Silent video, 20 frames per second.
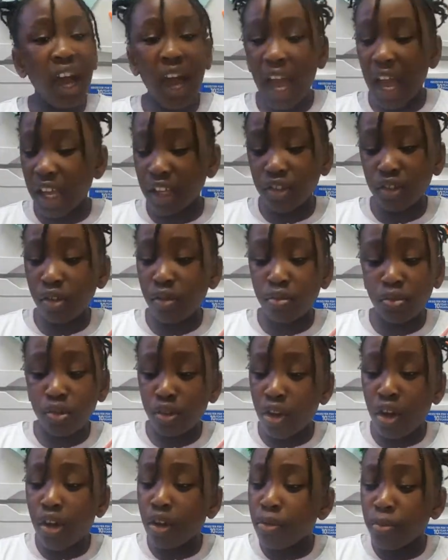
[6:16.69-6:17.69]
I
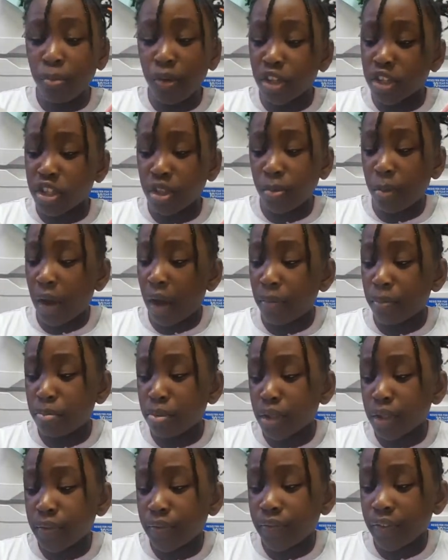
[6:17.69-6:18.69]
don't know much about
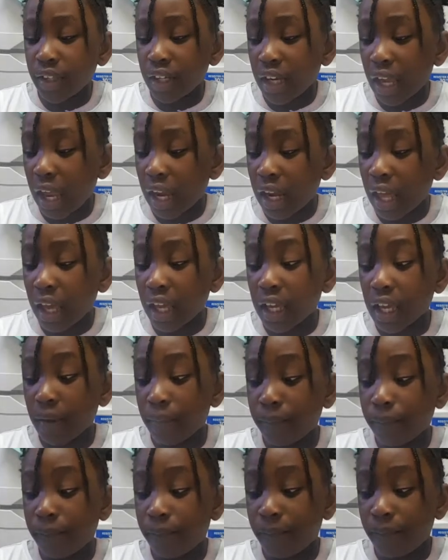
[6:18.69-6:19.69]
breathing and I
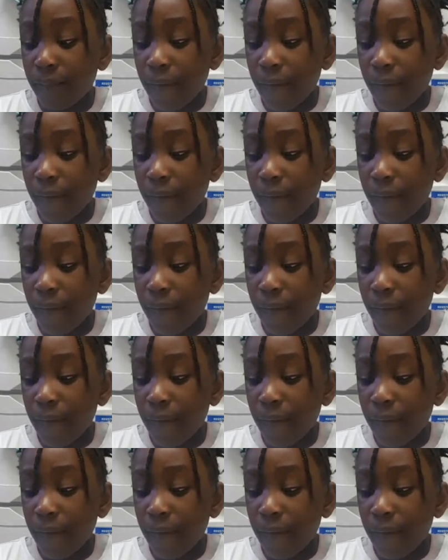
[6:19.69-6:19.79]
am